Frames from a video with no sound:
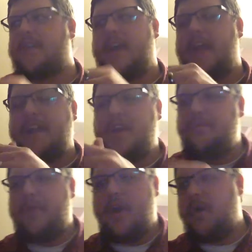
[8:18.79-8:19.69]
I
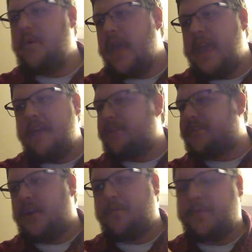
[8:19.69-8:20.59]
don't know if he
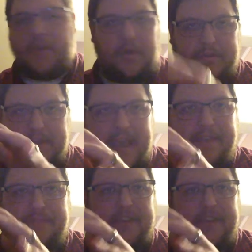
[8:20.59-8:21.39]
stuck with the whole jazz